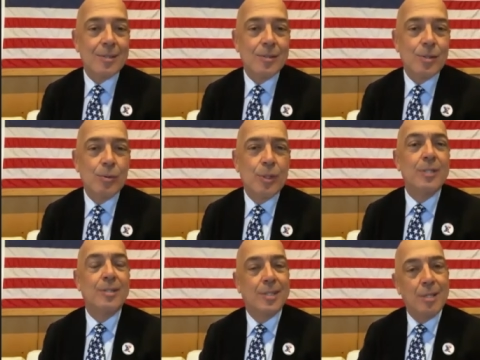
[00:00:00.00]
to
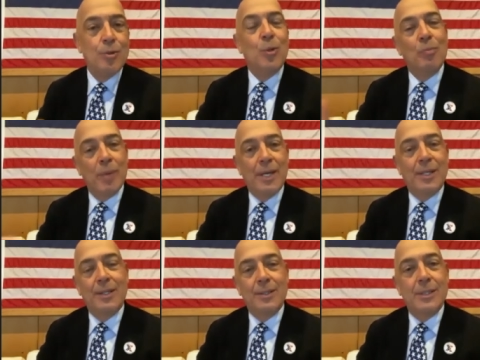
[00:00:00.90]
continue to make
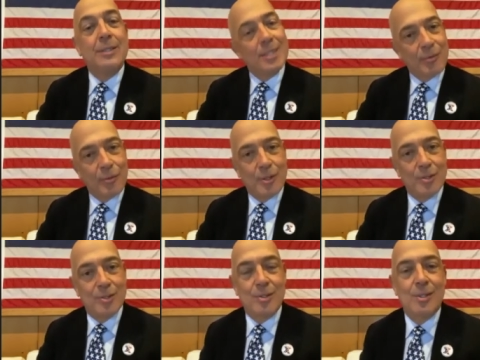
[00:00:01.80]
a
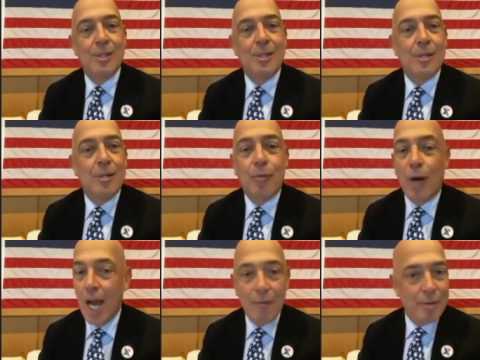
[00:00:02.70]
difference for
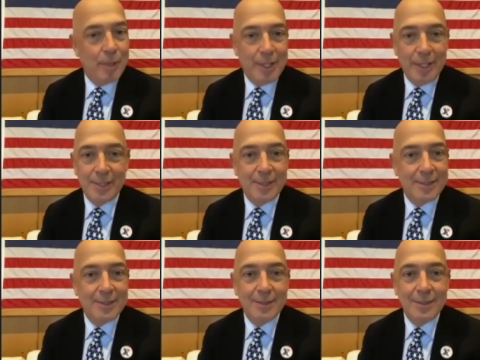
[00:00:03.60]
everybody
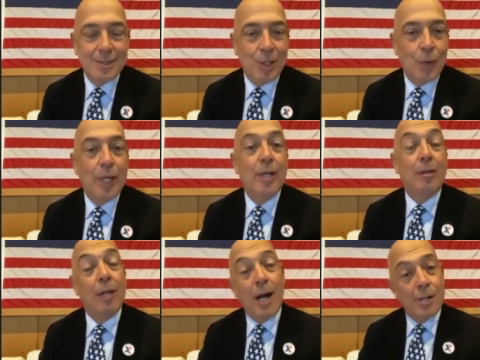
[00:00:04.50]
you know in a
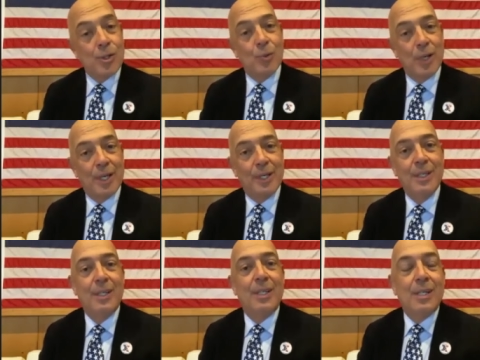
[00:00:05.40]
larger way
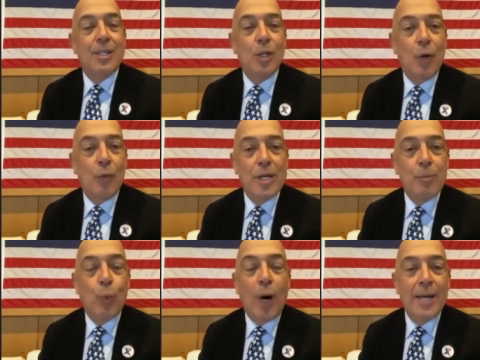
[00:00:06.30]
you know the
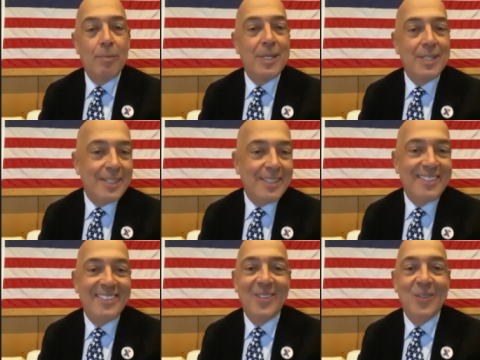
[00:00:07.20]
ypd
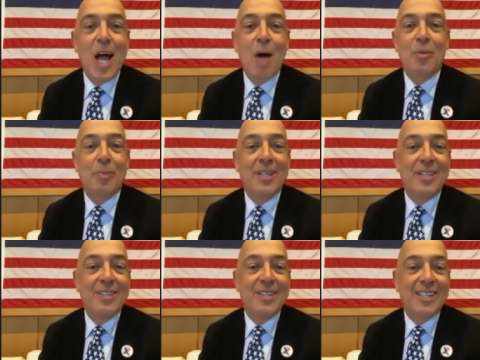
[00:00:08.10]
you know yarmouth
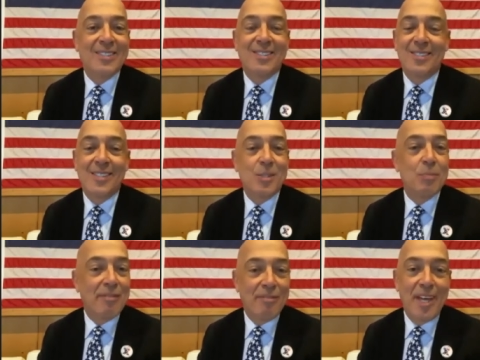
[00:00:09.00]
pd that's that's
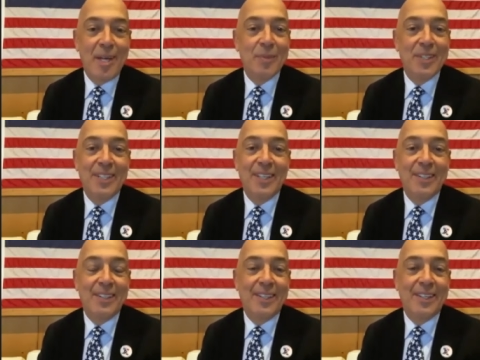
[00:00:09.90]
my family
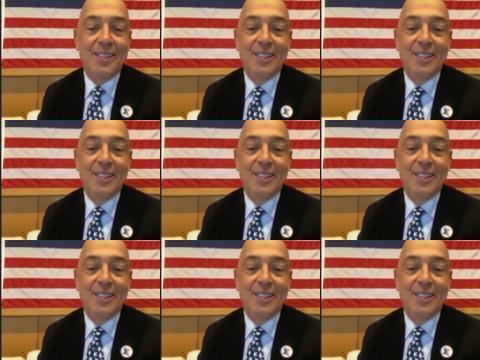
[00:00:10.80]
and uh